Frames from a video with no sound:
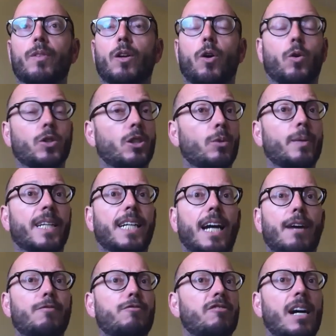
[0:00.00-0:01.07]
Or do we
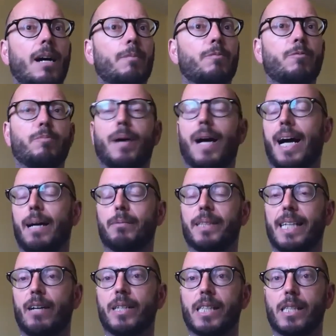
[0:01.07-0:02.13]
cover up perhaps
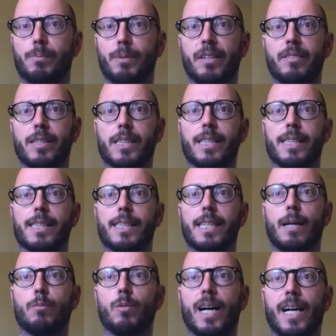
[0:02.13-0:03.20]
our experience in
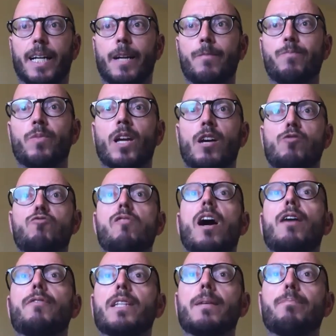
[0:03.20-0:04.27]
some way,
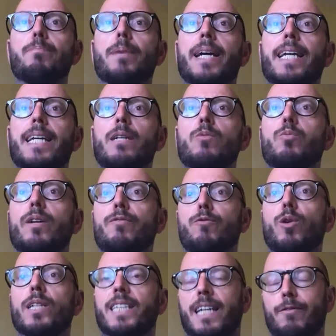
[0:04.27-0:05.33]
rather than be with
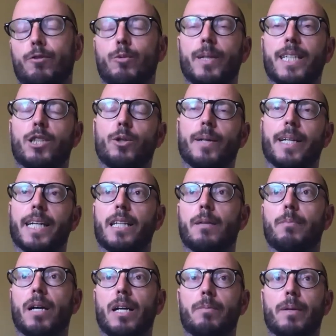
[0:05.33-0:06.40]
whatever we're doing in the
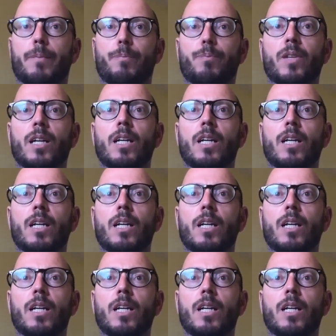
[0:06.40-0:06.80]
moment?